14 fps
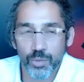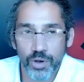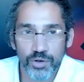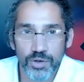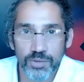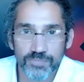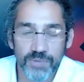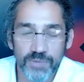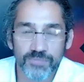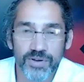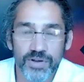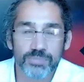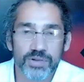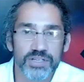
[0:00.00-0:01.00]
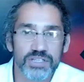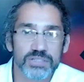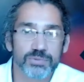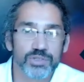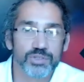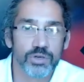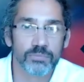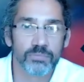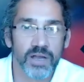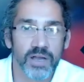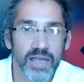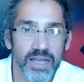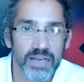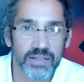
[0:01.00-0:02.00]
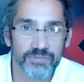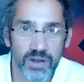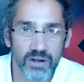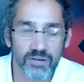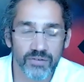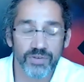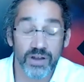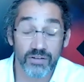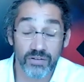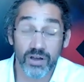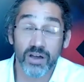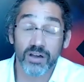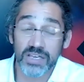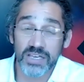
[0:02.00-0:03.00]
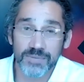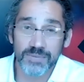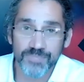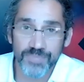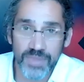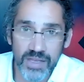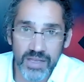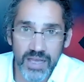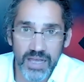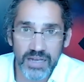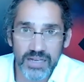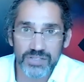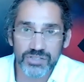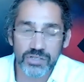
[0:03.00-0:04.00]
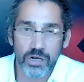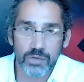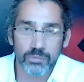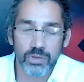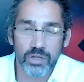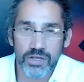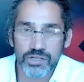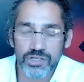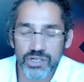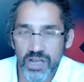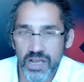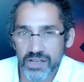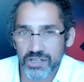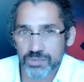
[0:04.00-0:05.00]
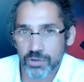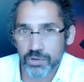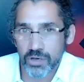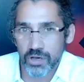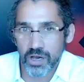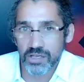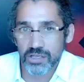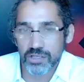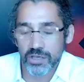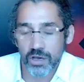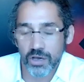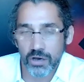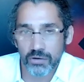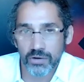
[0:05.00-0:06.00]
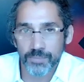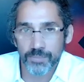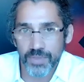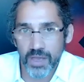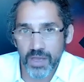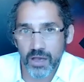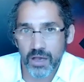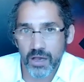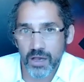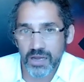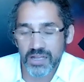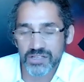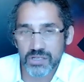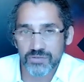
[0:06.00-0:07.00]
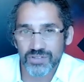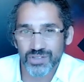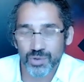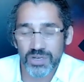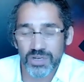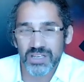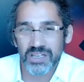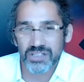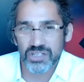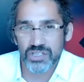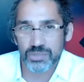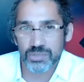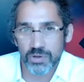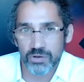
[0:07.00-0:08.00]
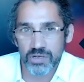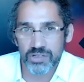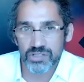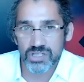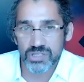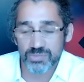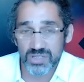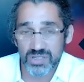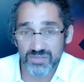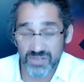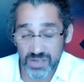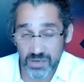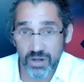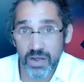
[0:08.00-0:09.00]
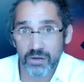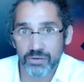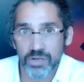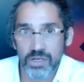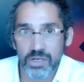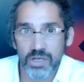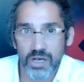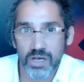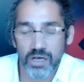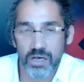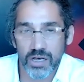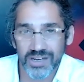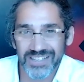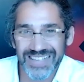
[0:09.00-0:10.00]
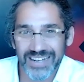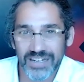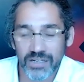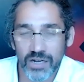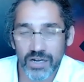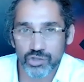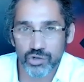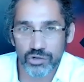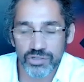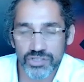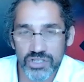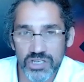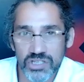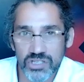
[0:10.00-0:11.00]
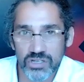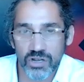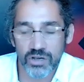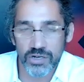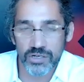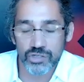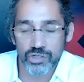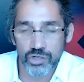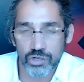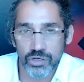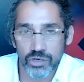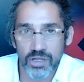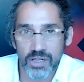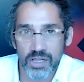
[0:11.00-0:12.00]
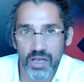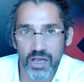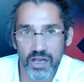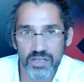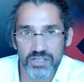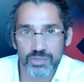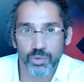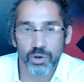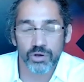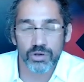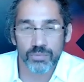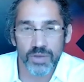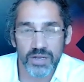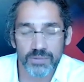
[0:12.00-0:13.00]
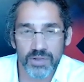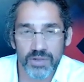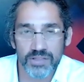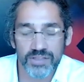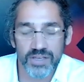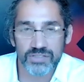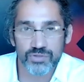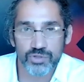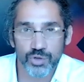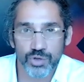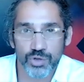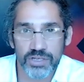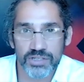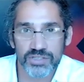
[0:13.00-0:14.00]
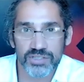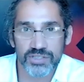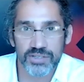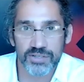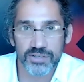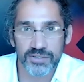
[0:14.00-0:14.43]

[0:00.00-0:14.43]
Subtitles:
welcome. I'm very pleased to be joined by Elli Varkaraki. Elli is the global hydrogen expert at Yara and has over 20 years experience specifically around understanding electrolysis and hydrogen. So welcome, Elli. Many thanks for joining us.